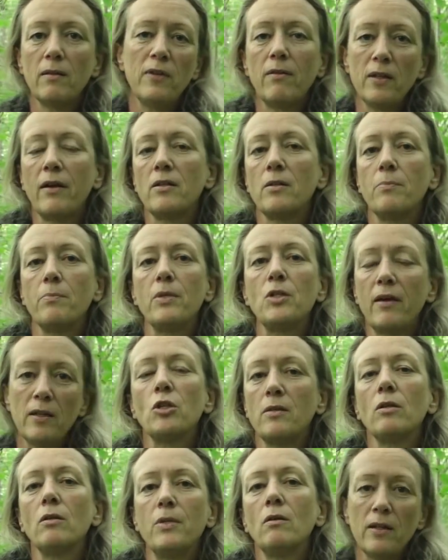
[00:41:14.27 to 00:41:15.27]
that
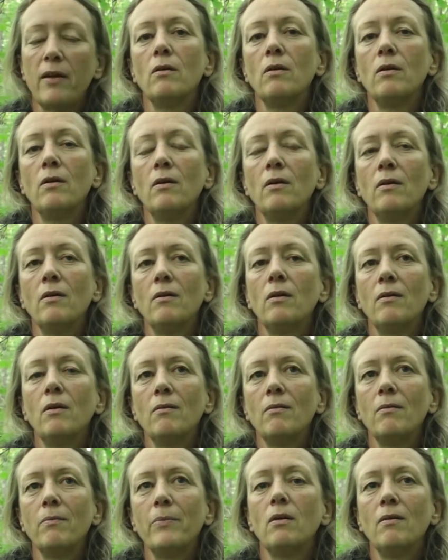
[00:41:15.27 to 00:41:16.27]
ambition,
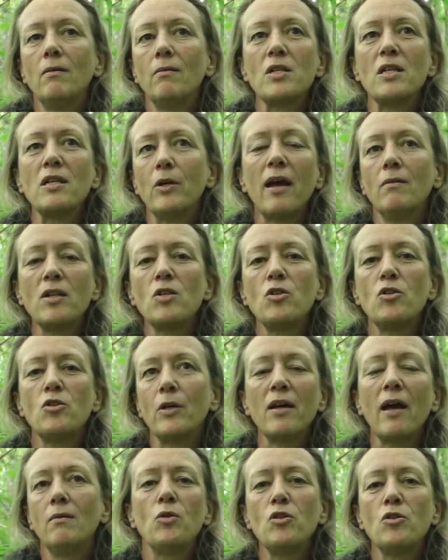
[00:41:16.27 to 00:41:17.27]
because it has to
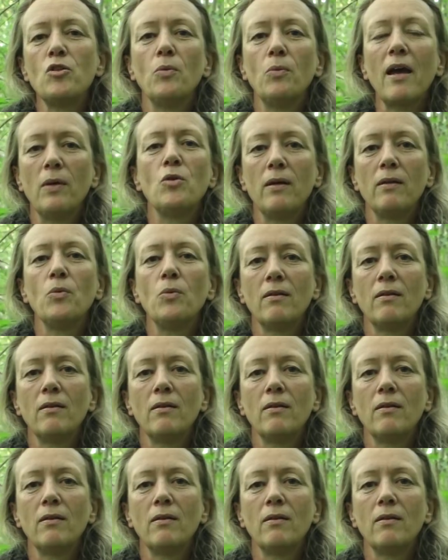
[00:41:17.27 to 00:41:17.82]
do with